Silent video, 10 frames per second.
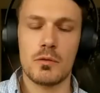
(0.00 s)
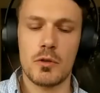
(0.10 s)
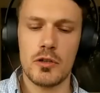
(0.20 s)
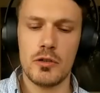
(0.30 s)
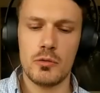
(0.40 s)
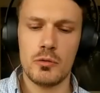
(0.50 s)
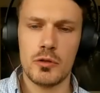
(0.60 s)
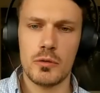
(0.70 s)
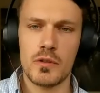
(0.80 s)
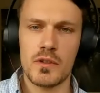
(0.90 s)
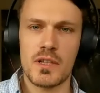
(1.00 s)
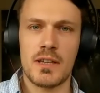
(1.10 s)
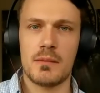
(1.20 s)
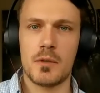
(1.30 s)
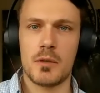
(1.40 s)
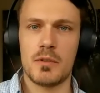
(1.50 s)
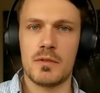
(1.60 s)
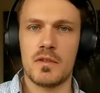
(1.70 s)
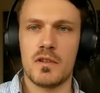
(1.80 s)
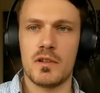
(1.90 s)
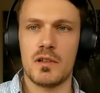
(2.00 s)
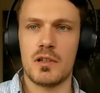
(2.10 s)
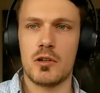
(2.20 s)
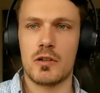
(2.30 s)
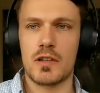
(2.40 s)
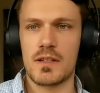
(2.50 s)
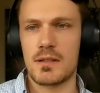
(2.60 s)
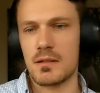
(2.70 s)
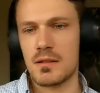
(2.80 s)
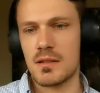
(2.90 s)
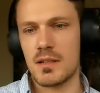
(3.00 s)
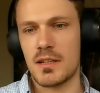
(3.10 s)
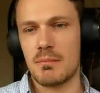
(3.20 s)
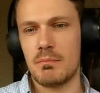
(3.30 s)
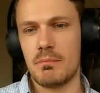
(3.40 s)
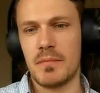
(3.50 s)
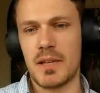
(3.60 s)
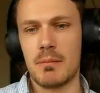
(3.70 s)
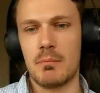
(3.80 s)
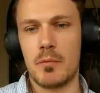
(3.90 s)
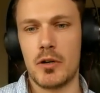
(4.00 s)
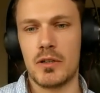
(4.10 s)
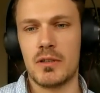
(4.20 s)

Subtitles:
what do you use at the moment for long distance, like bird